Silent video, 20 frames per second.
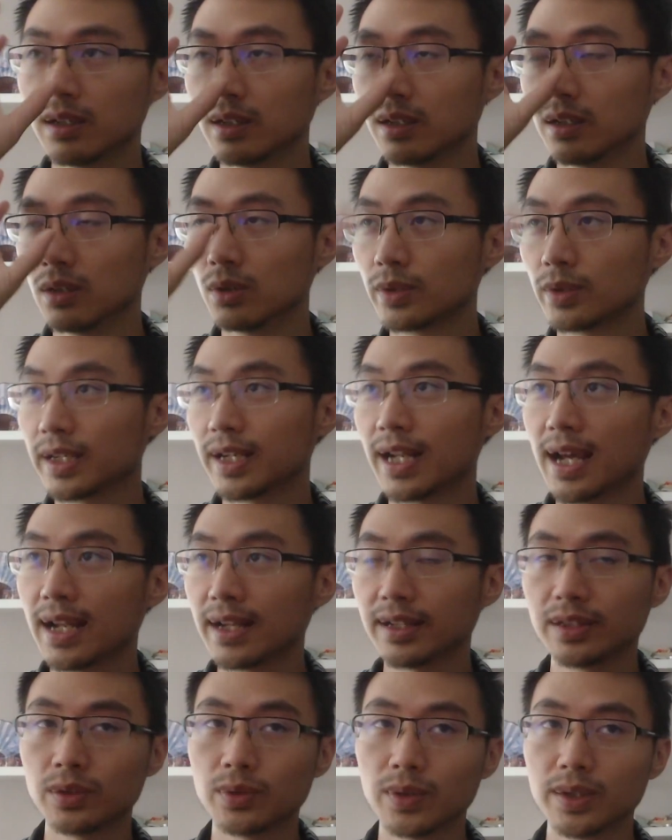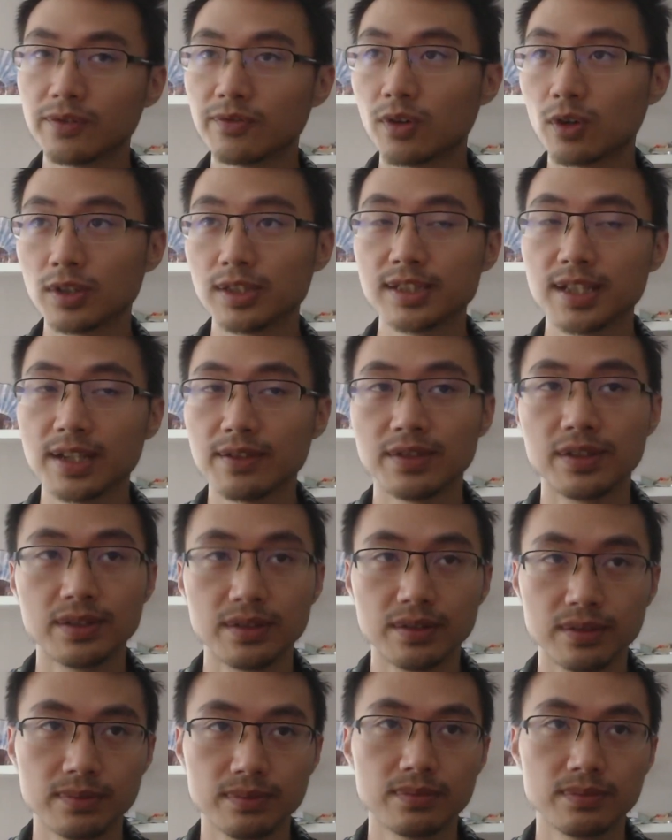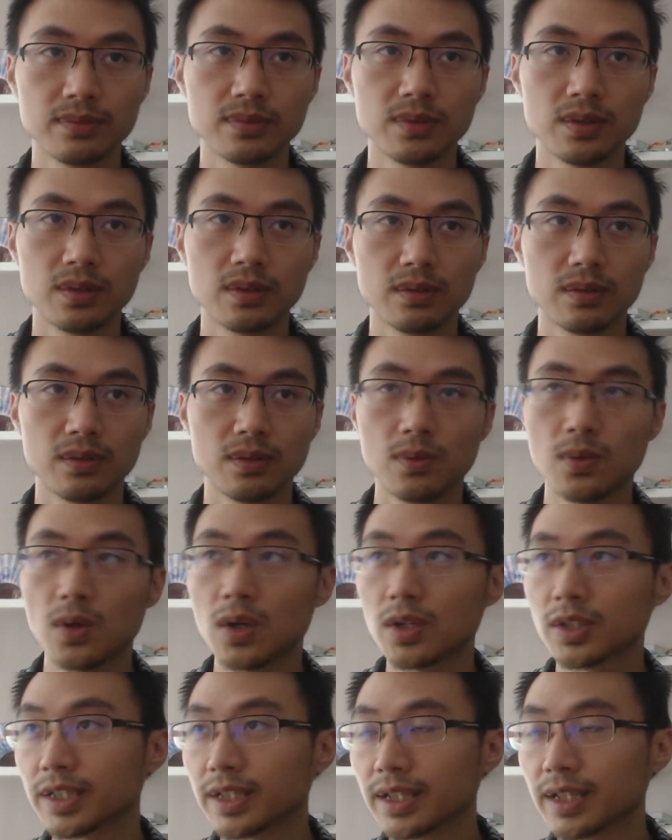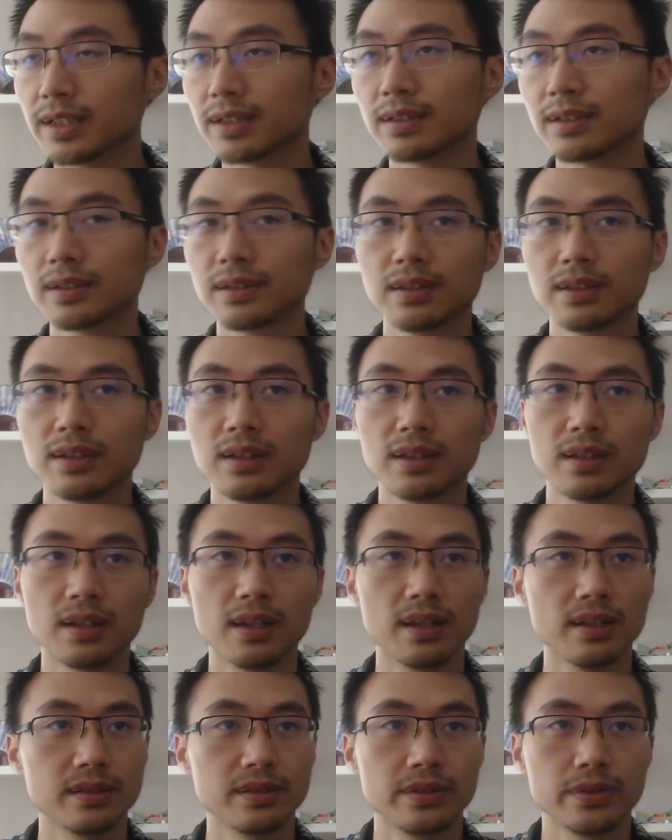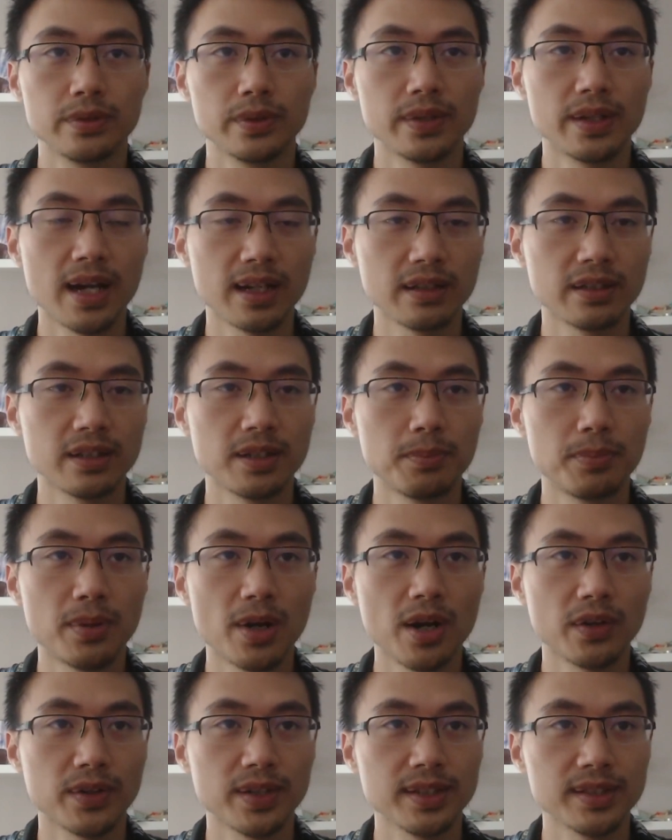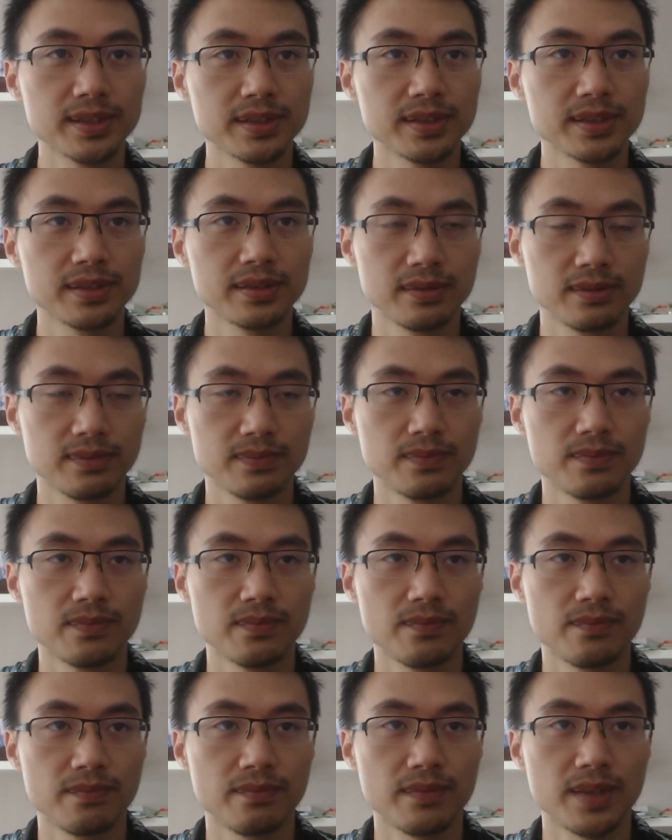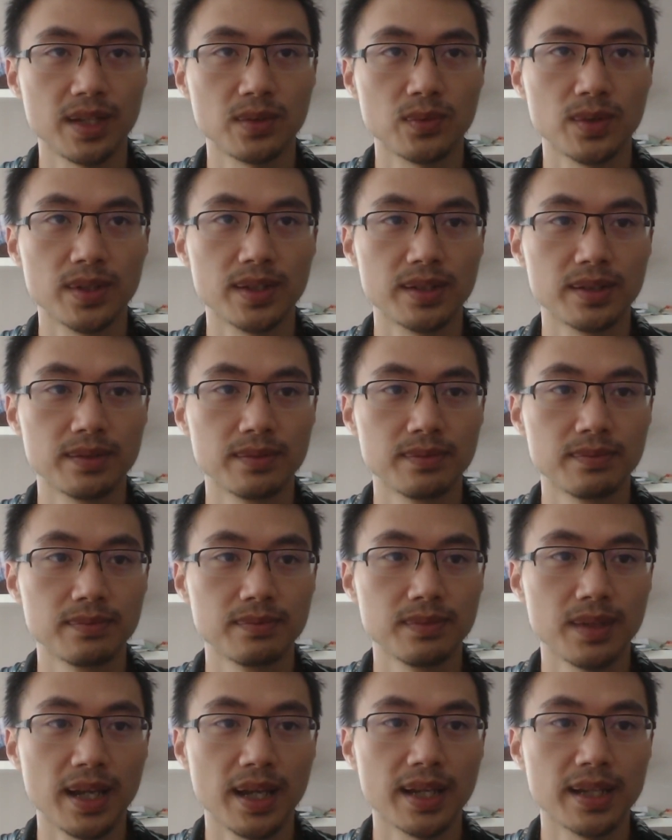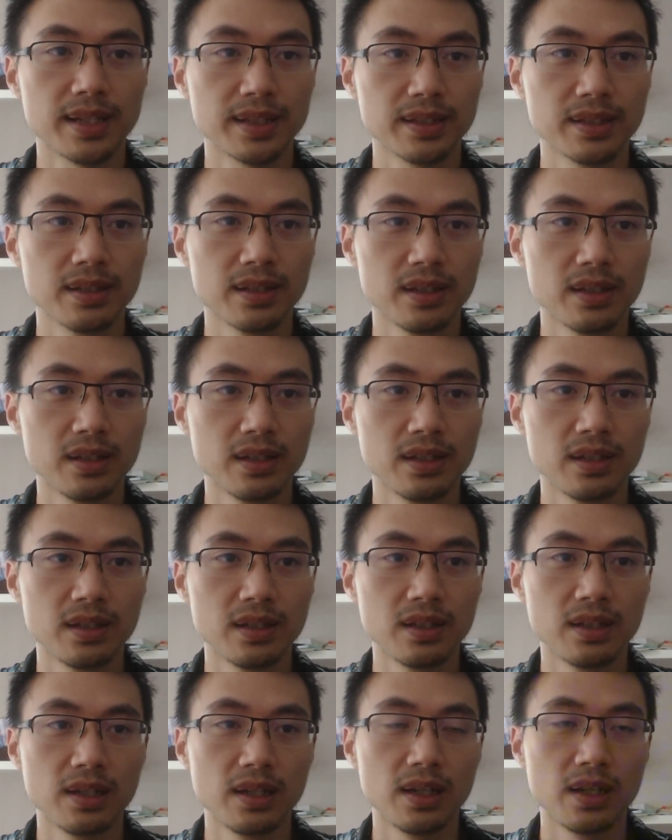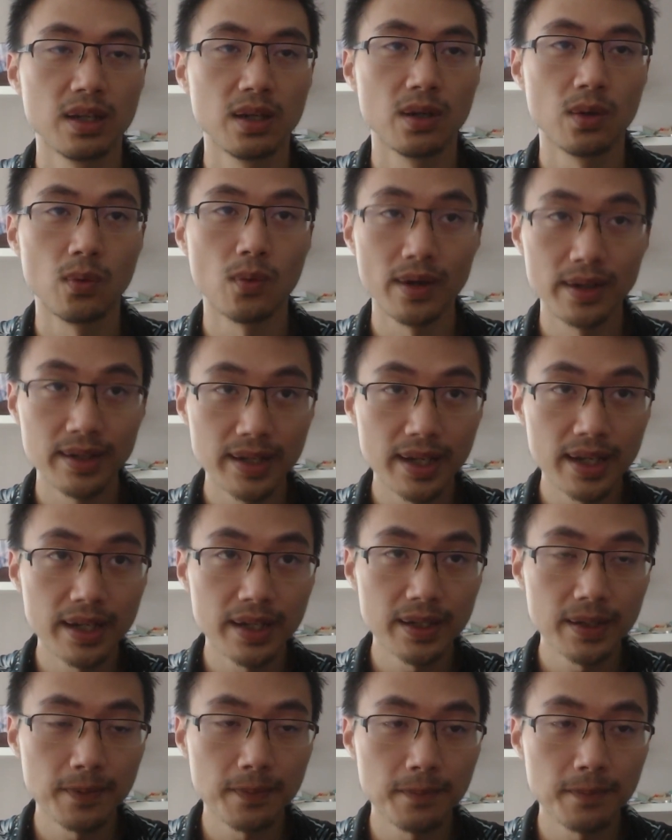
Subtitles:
looking at it 24/7, watching it, because you're not gonna progress that way. And one day